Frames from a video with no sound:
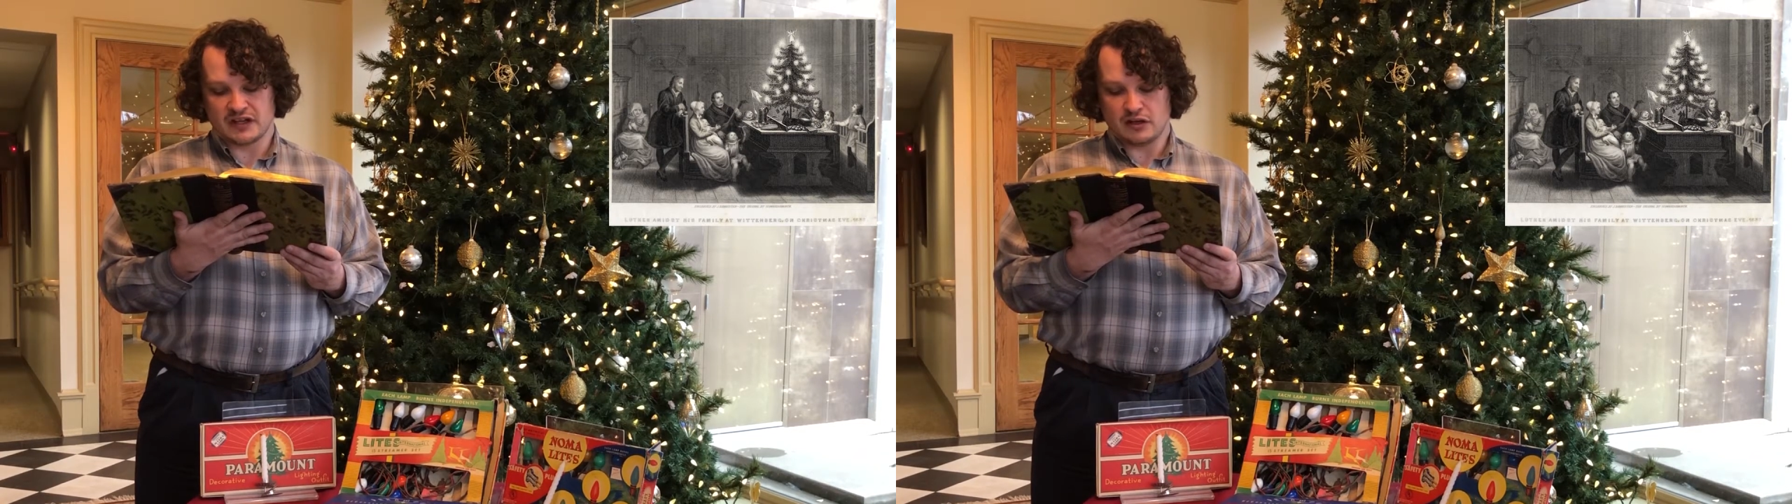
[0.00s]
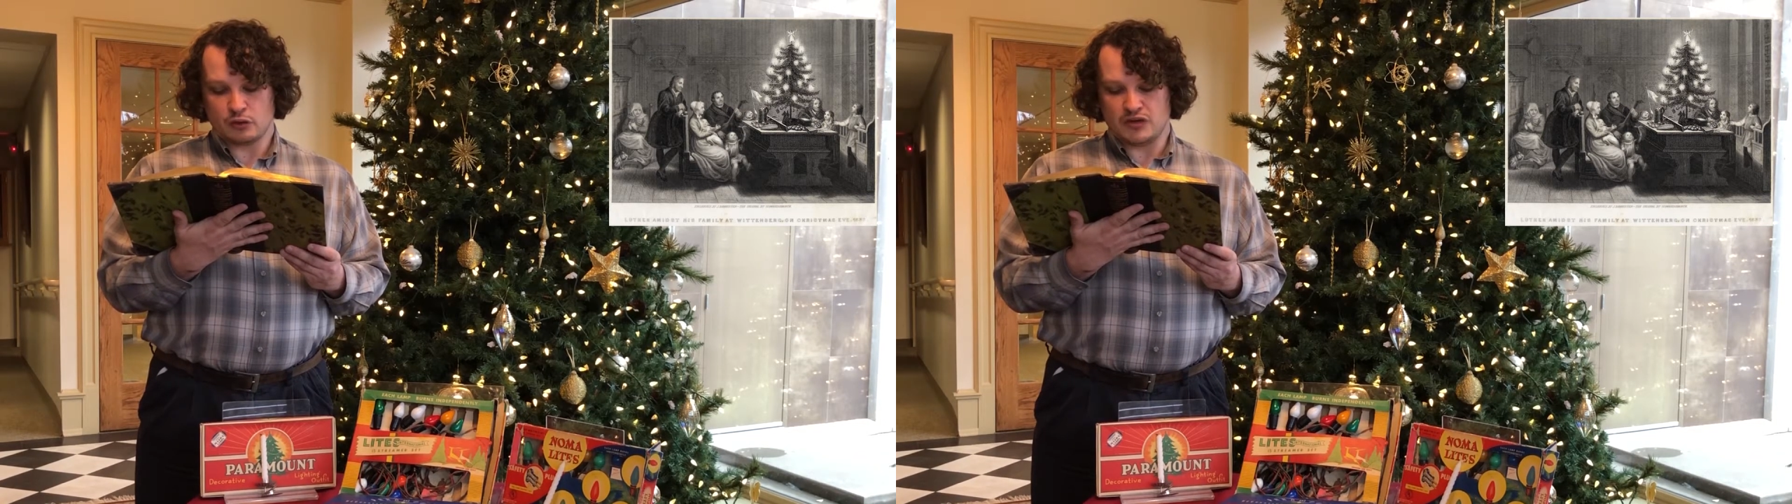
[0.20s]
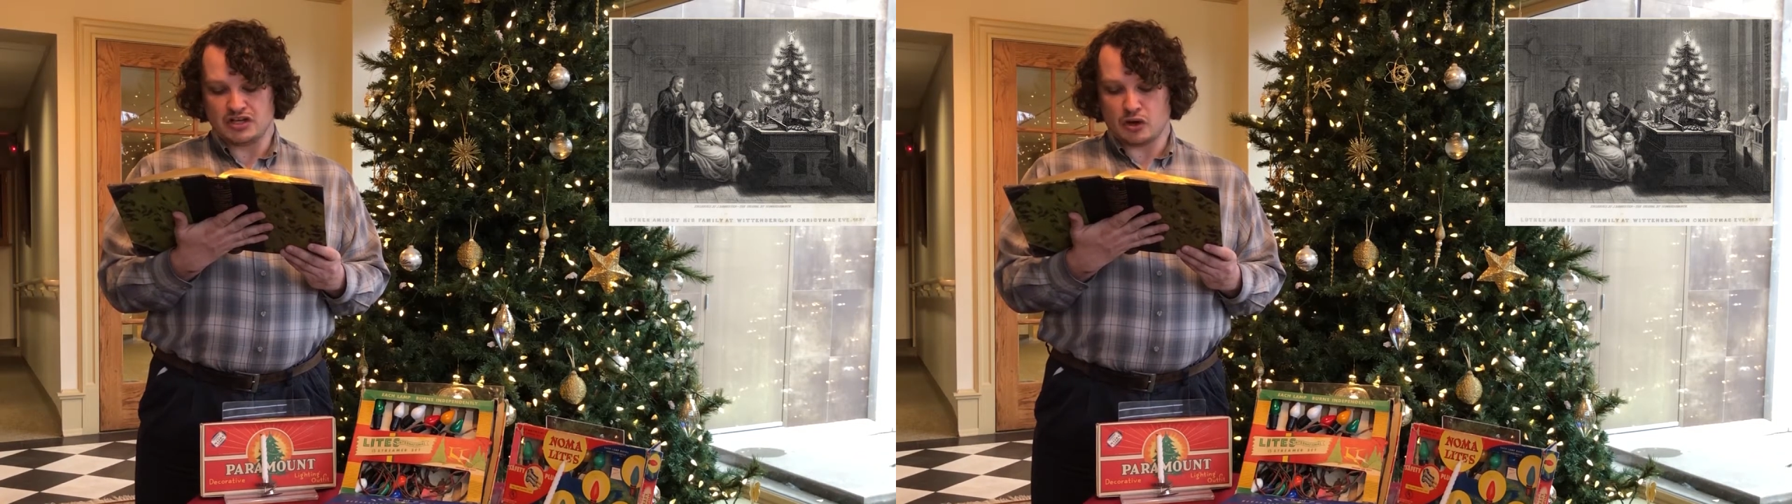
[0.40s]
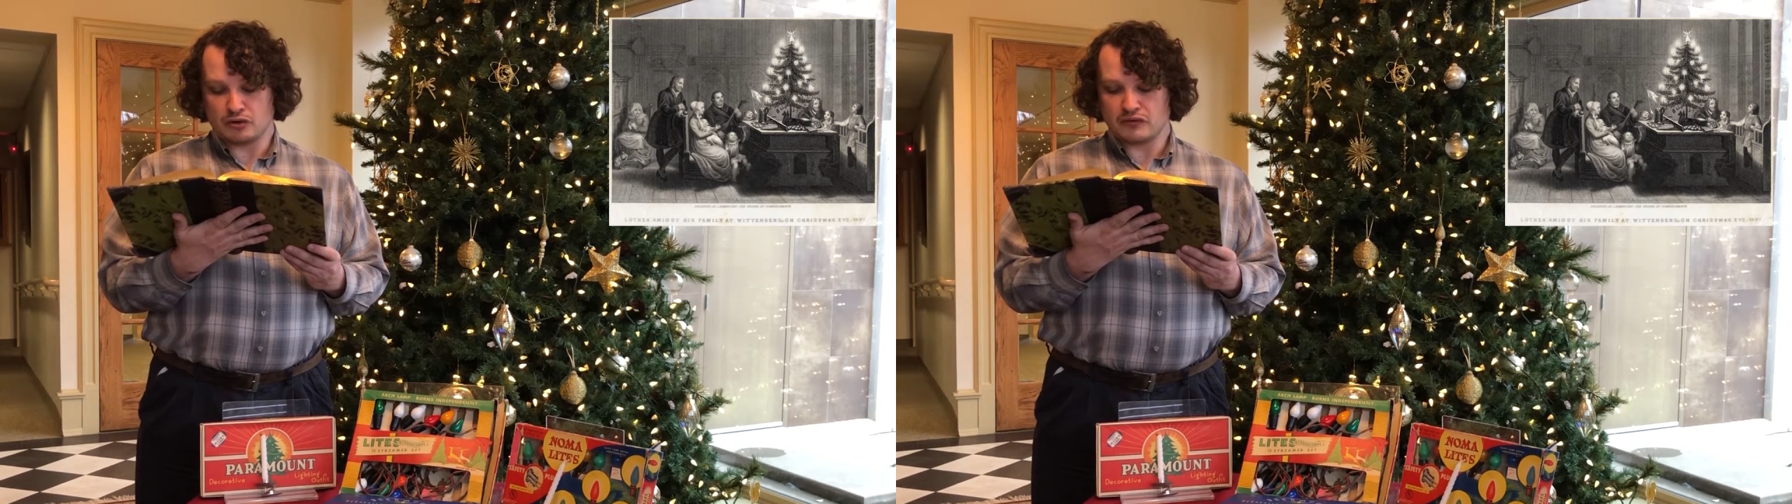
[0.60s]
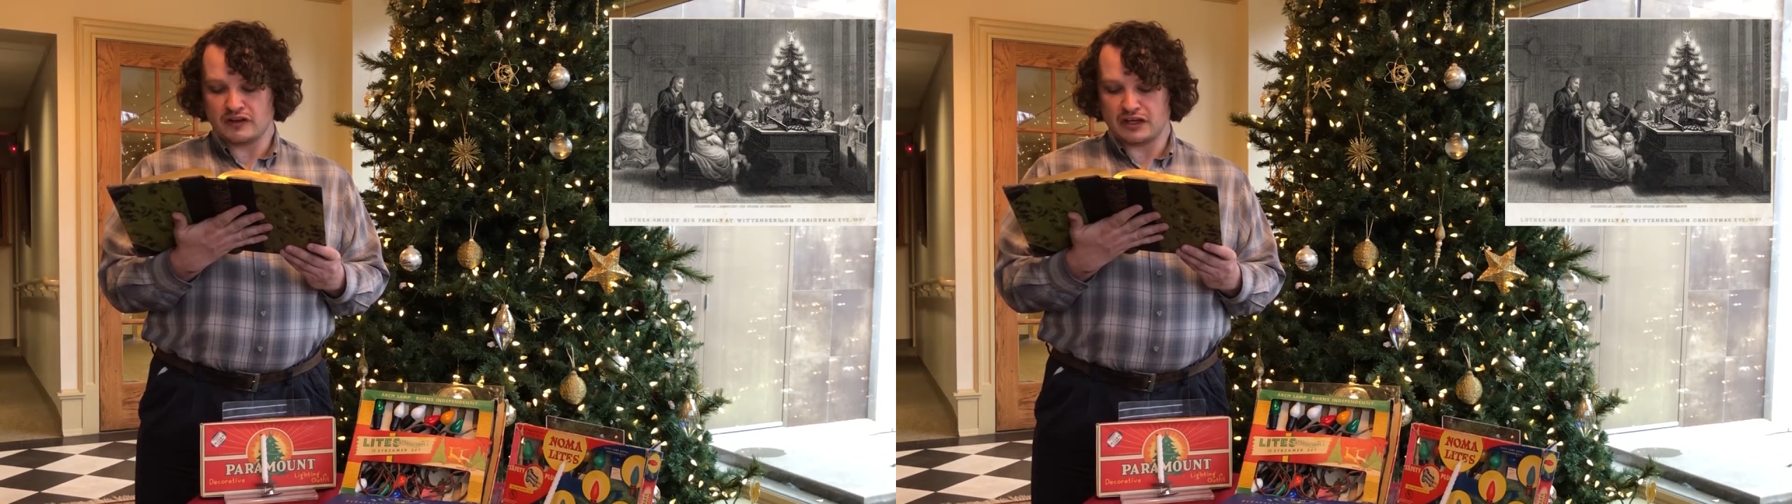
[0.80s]
We don't
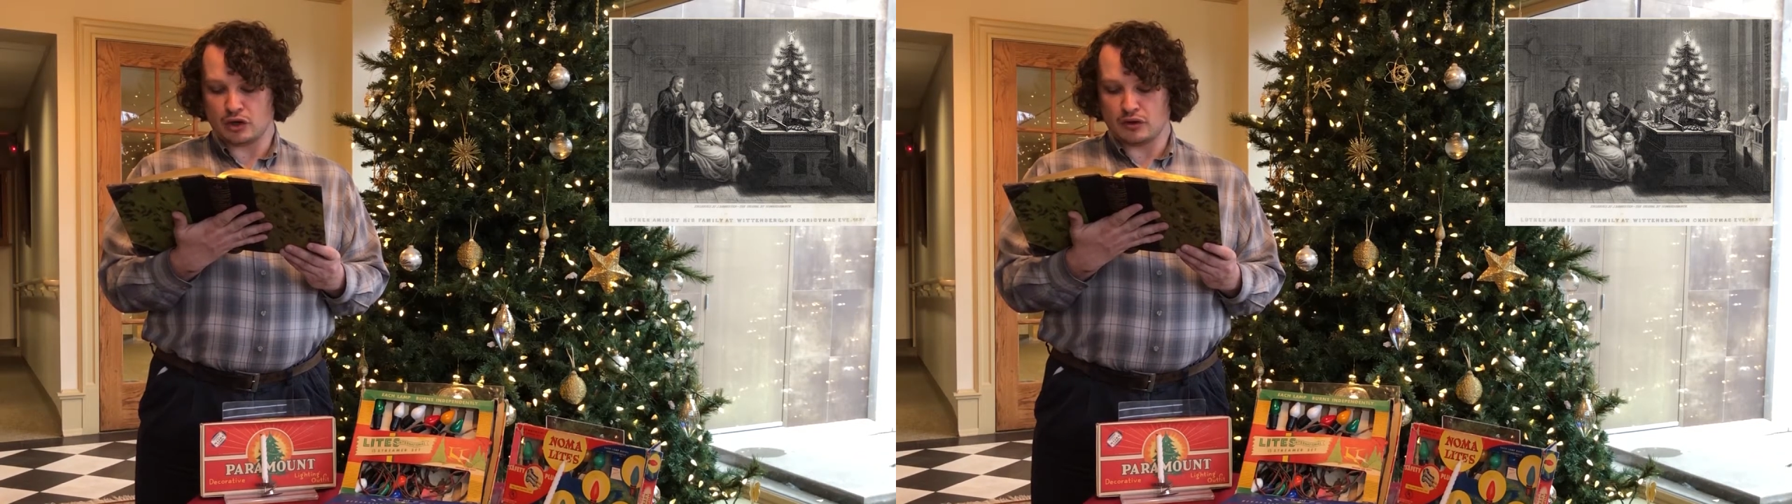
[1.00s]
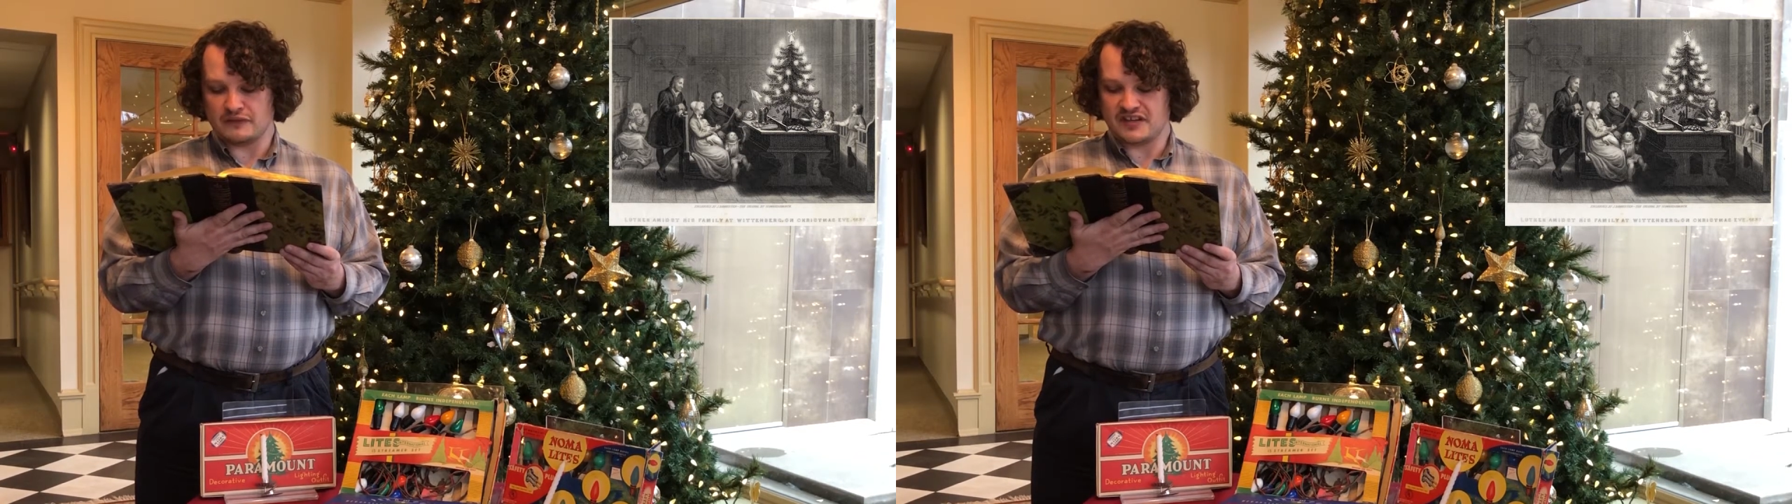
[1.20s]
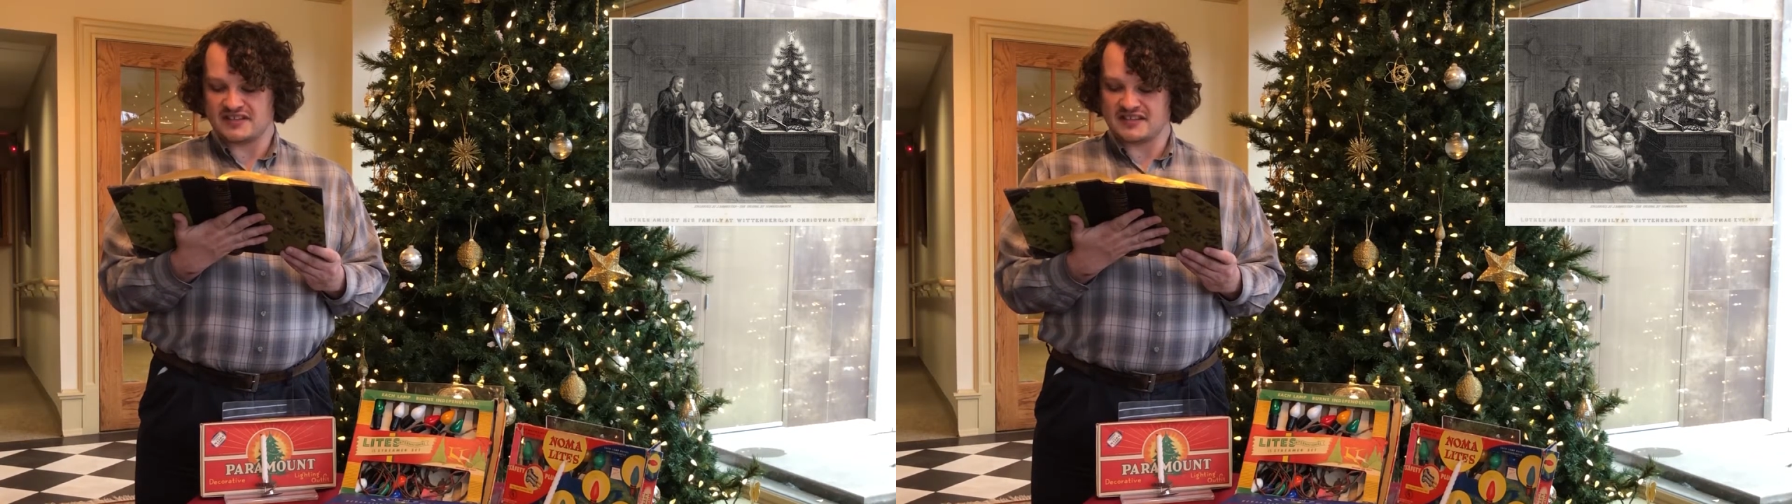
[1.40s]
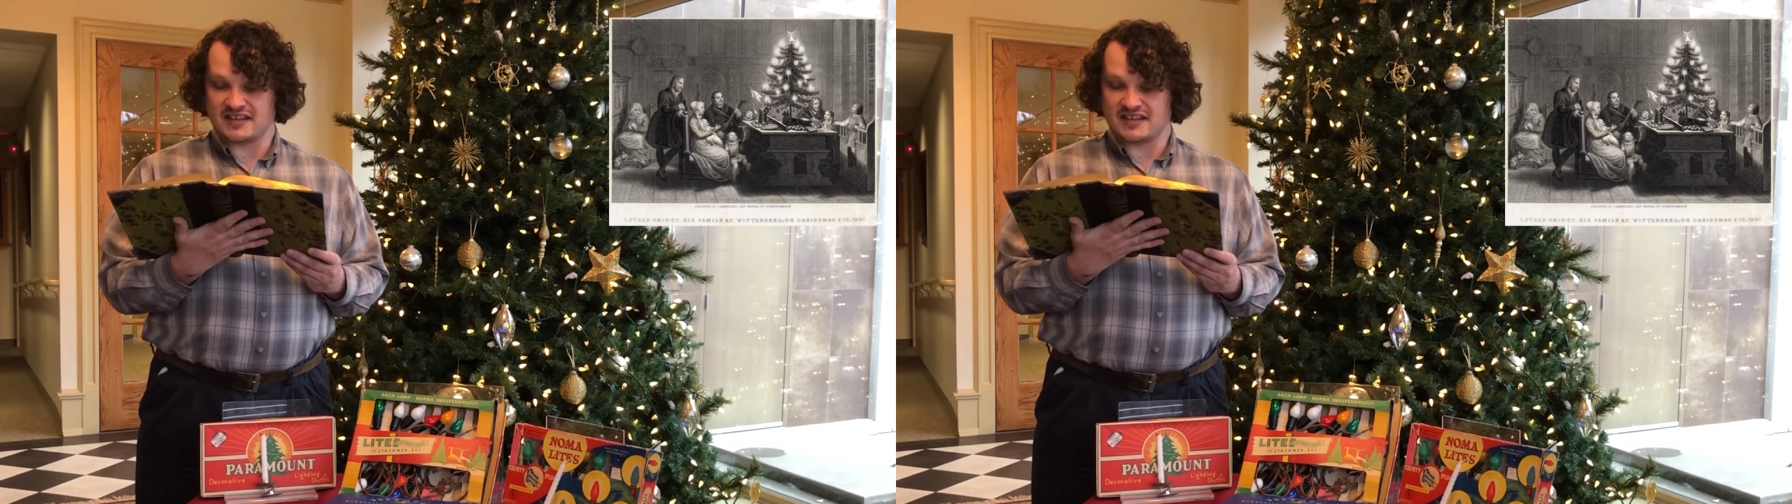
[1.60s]
really know if this is a